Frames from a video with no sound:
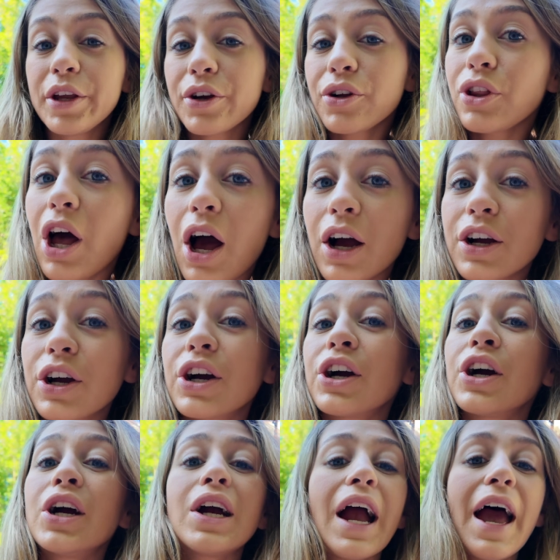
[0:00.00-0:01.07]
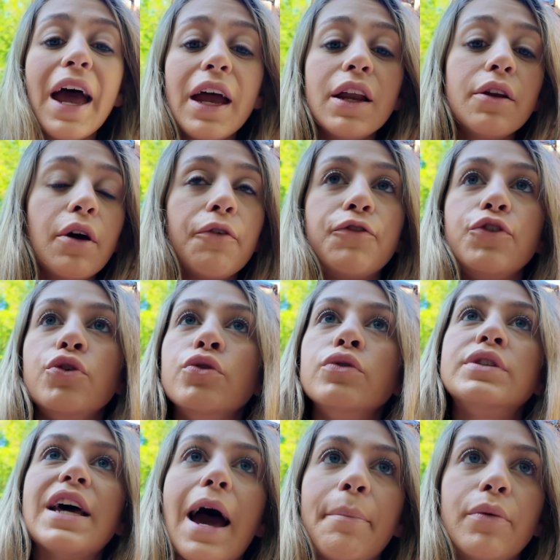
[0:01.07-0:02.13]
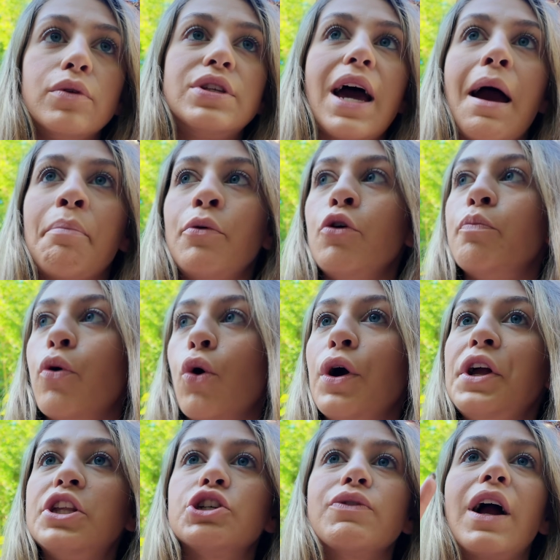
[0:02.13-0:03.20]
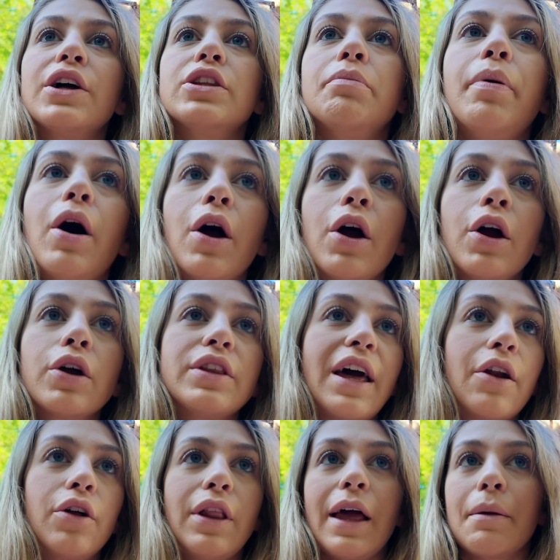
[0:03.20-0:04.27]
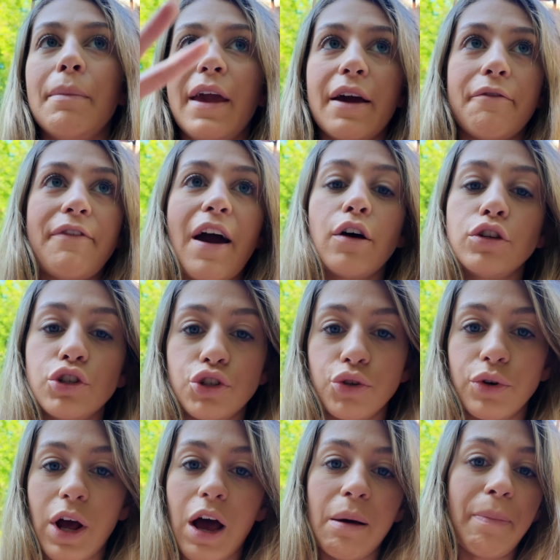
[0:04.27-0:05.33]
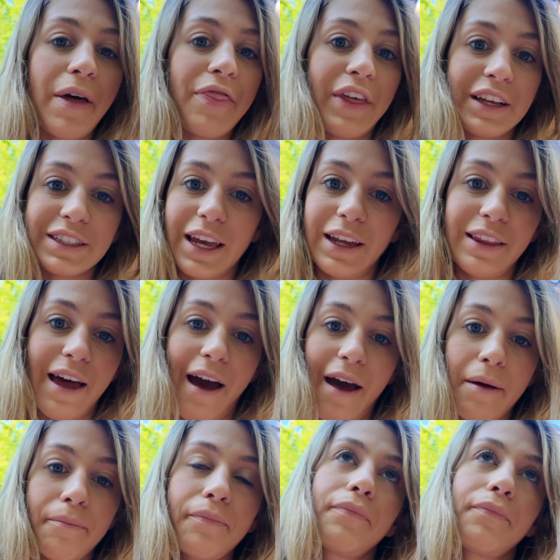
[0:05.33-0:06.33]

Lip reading: your locker, and a few Tapu Tapu points around the park that'll like make a fountain shoot up and things like that.